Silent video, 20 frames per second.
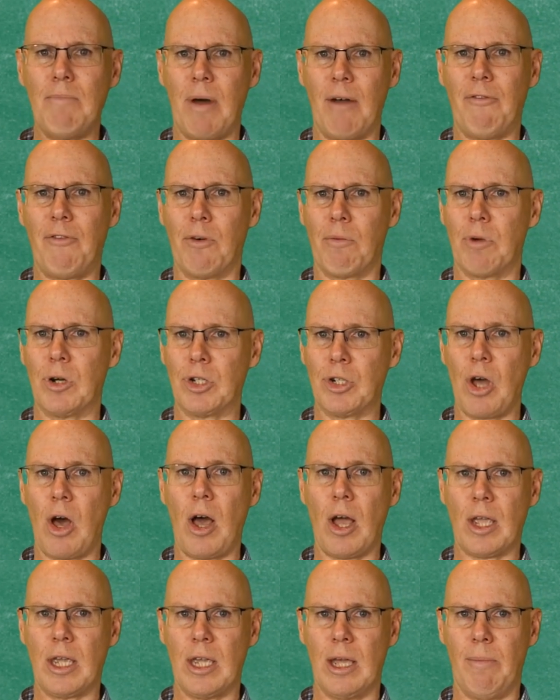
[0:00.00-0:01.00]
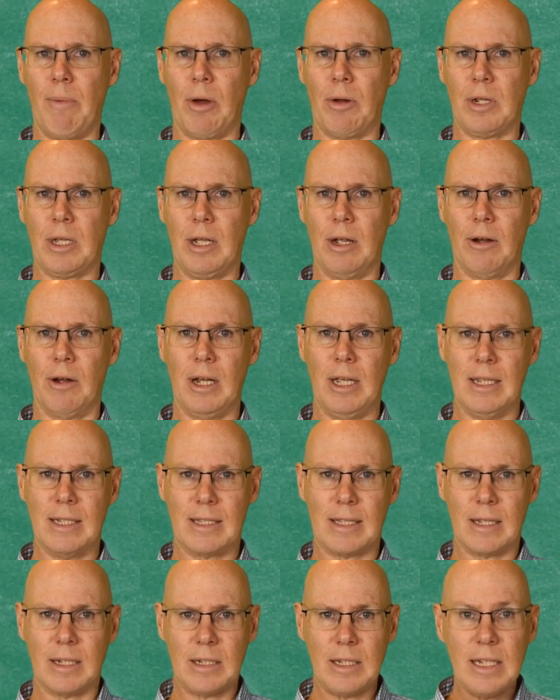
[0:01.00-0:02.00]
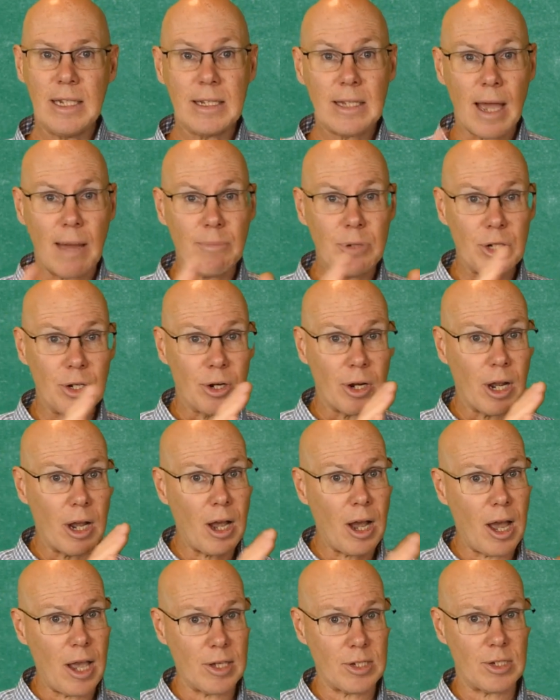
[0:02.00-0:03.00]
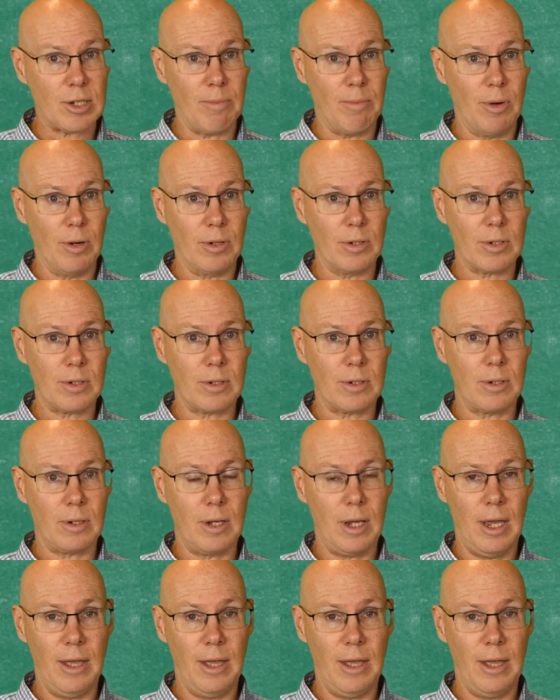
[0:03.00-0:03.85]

buffer we're talking about here is the lead time to your customers.